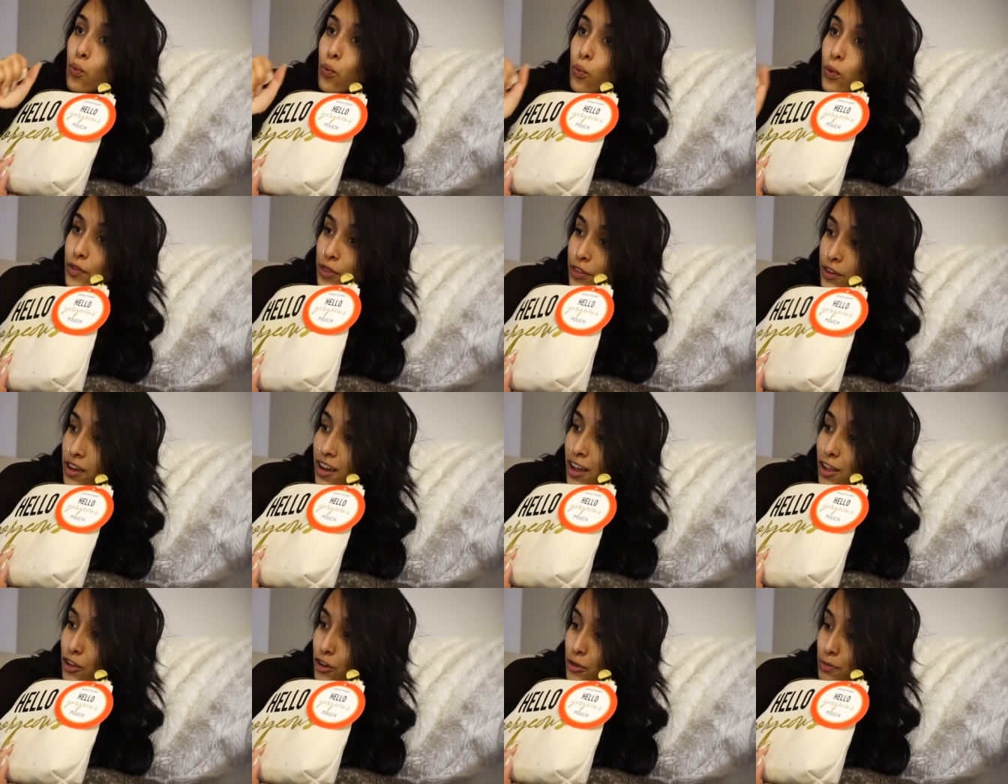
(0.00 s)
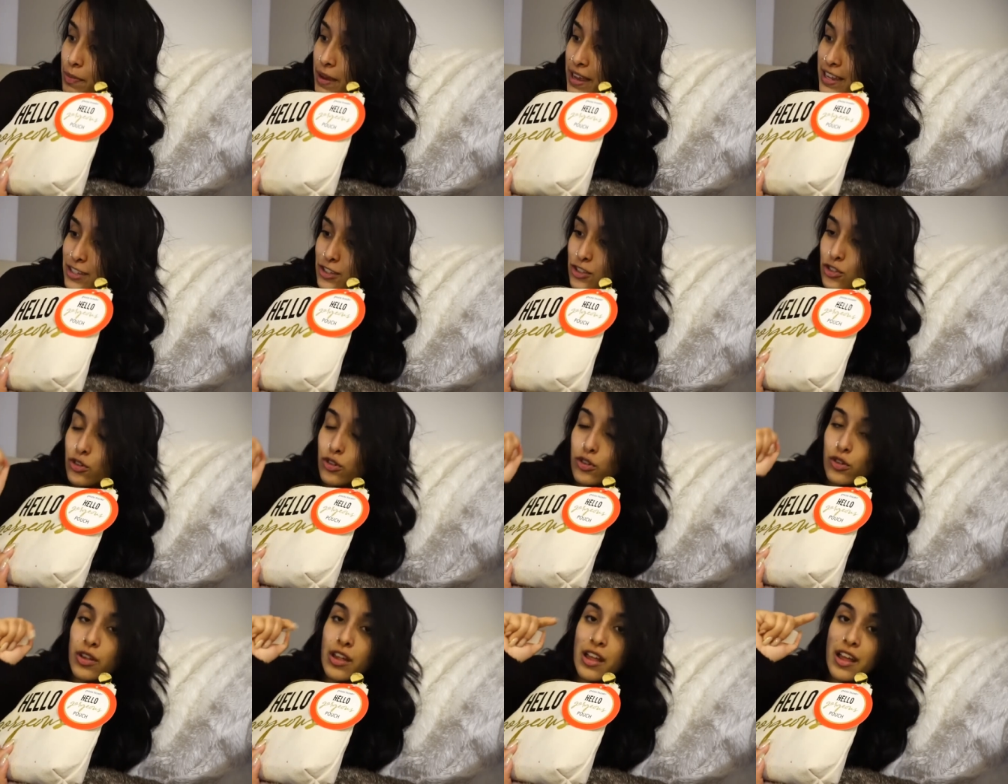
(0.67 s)
with a colored
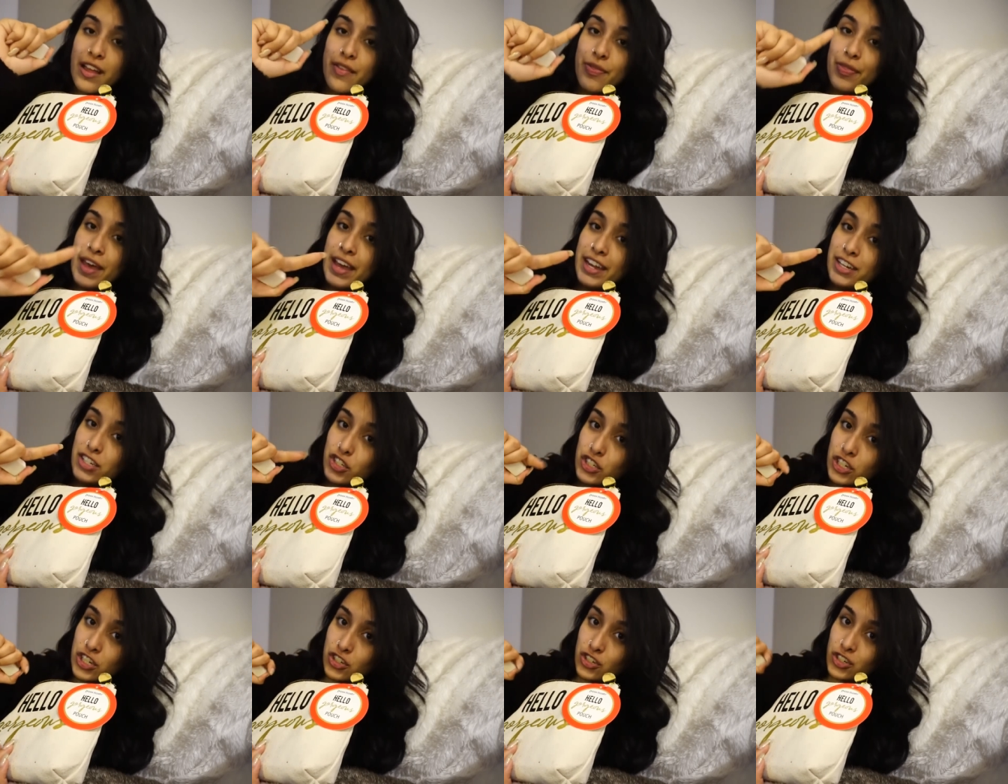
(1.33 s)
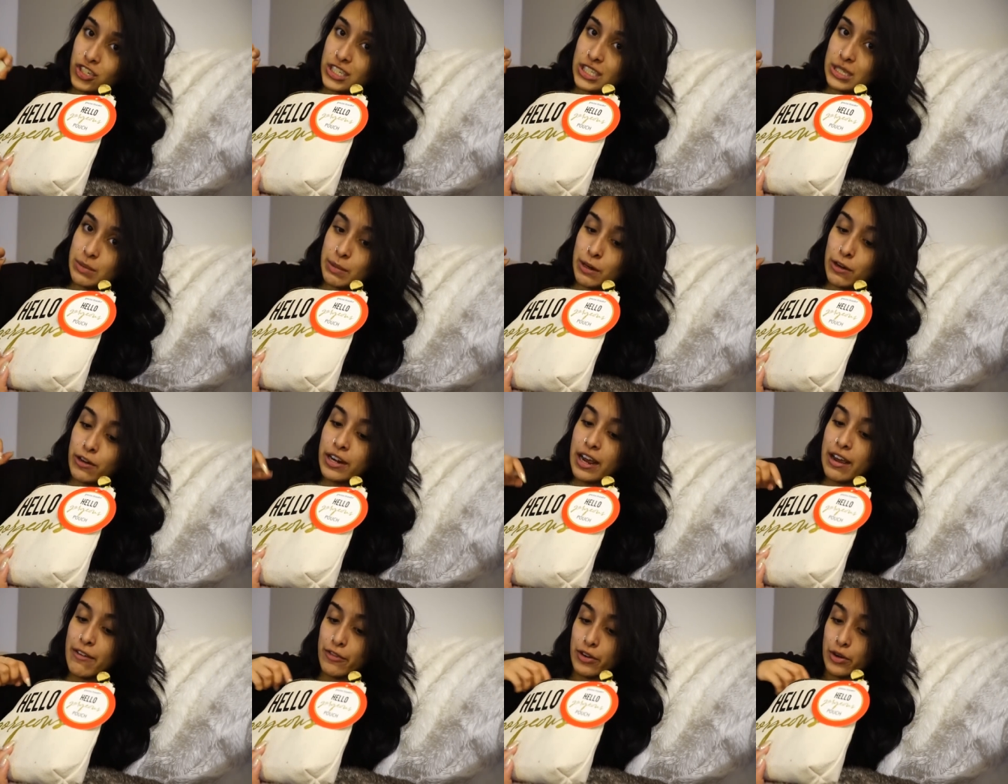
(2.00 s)
pencil, that shit just
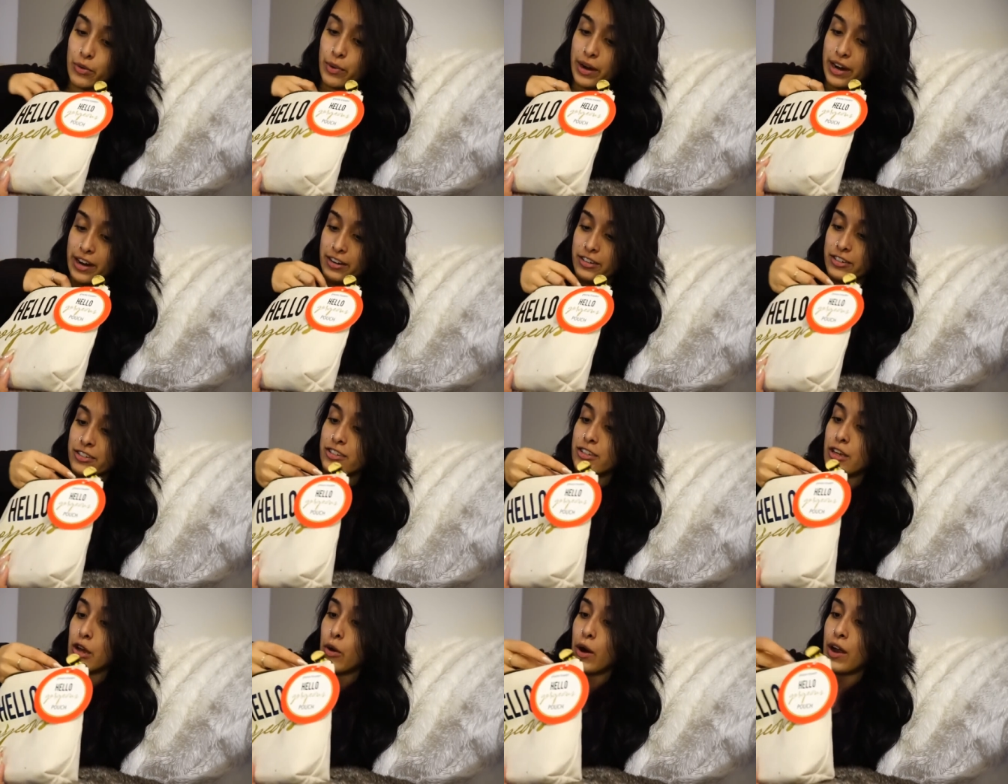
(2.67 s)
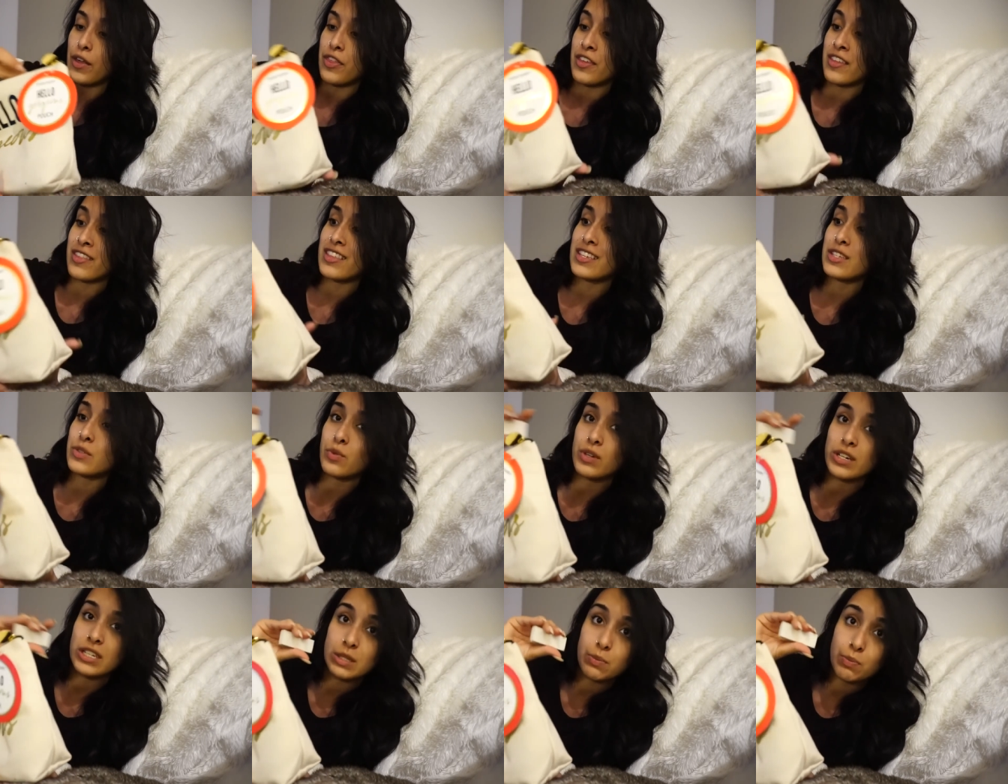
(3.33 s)
smeared everywhere. So I think this
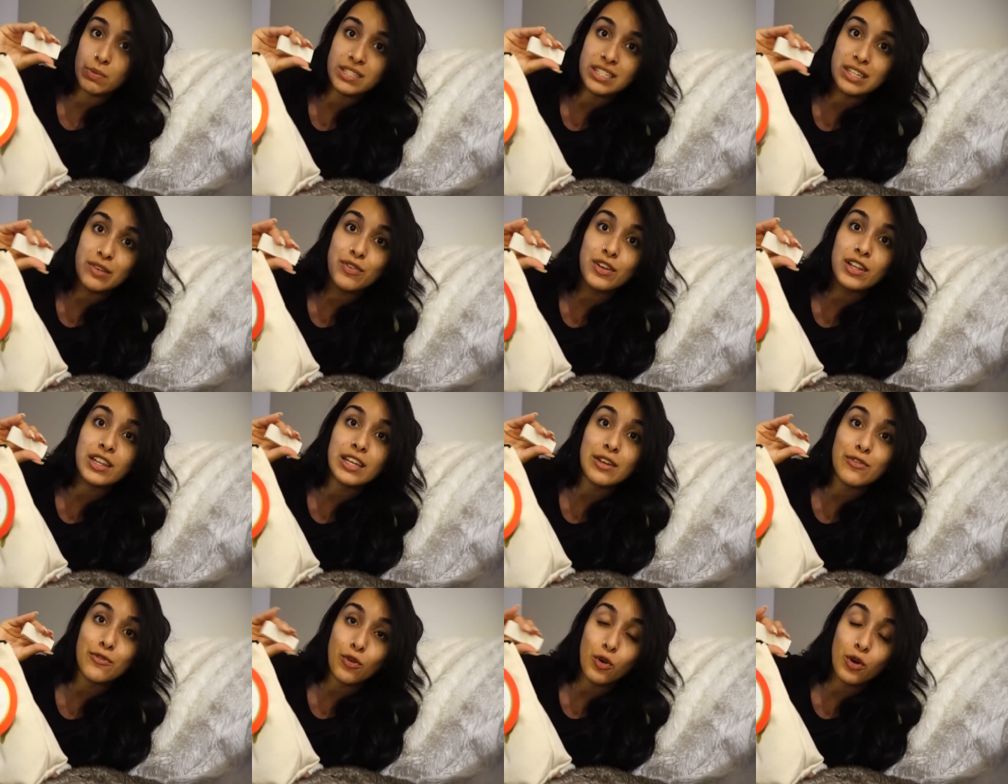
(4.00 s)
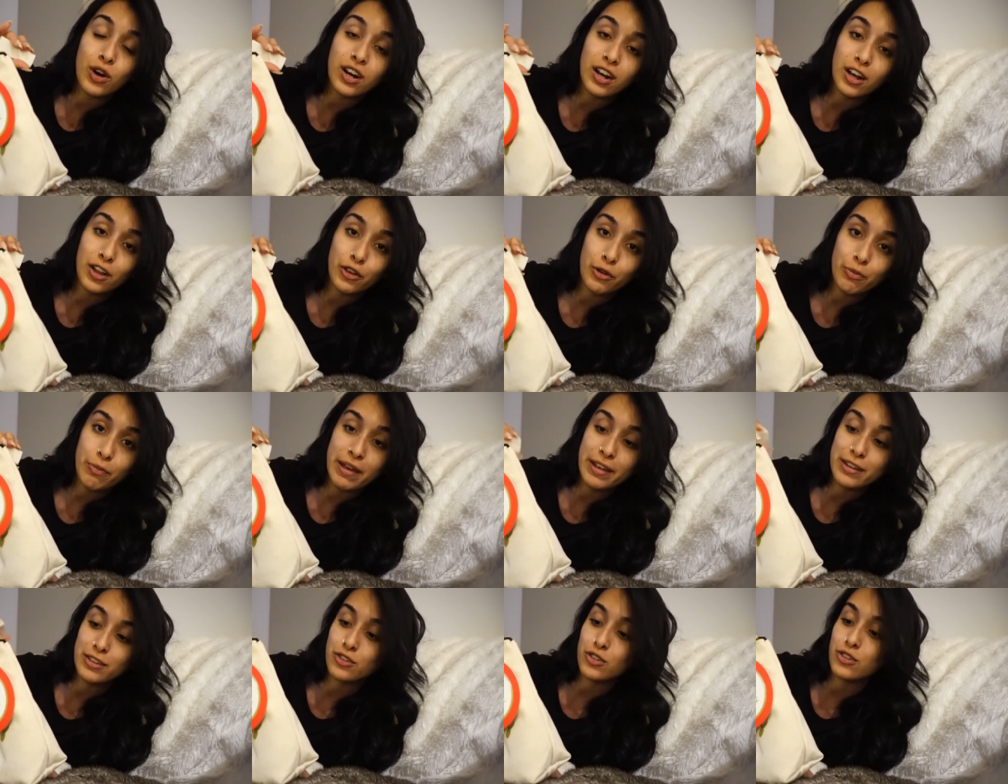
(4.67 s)
one is specifically for colored
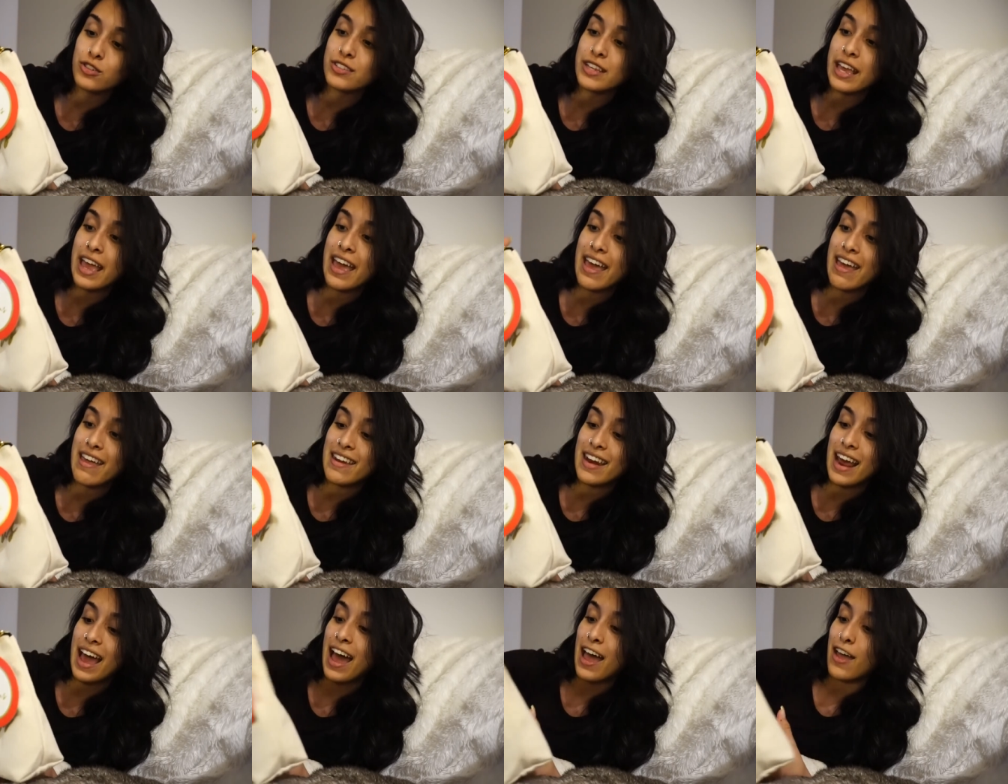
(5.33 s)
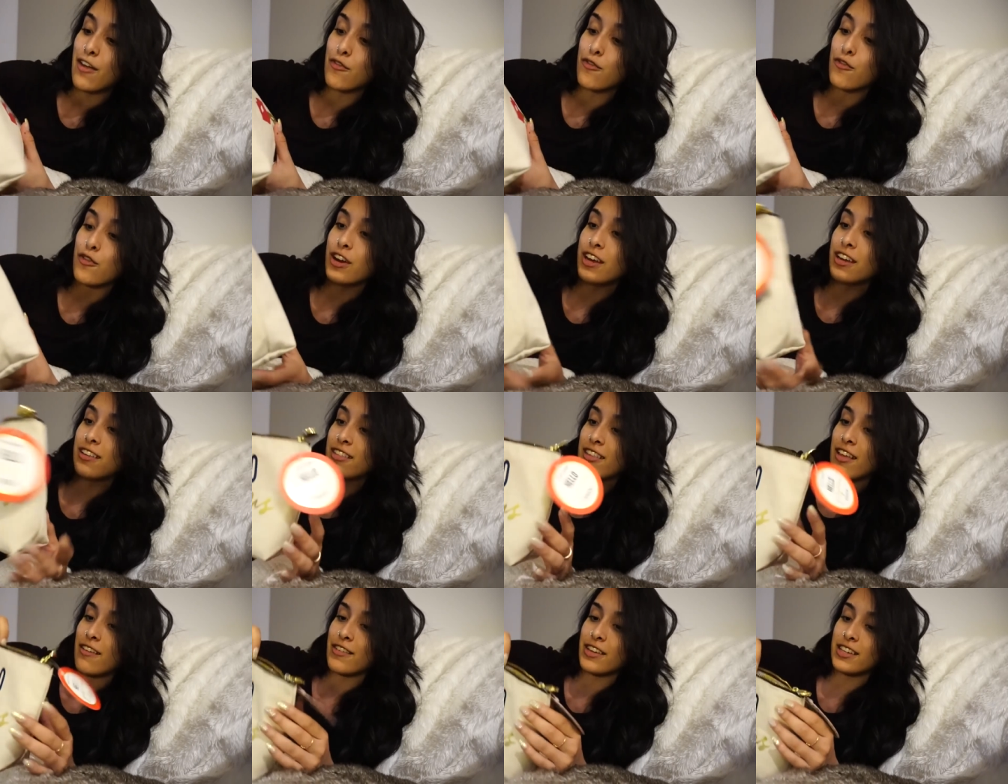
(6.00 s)
pencils and I
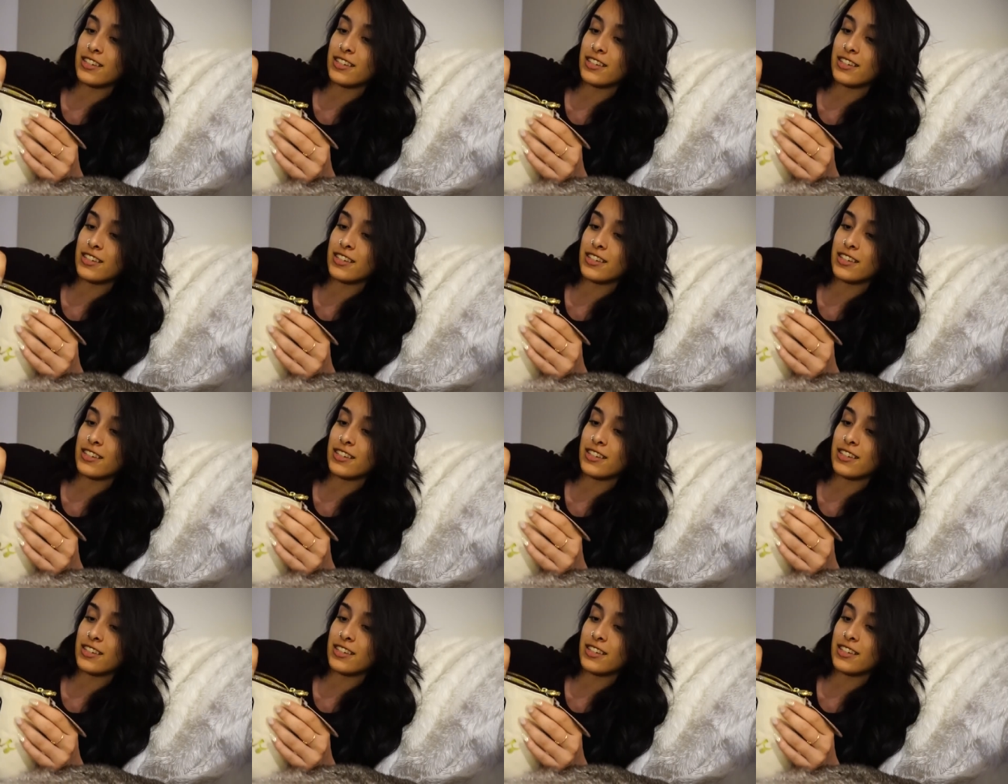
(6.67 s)
freaking love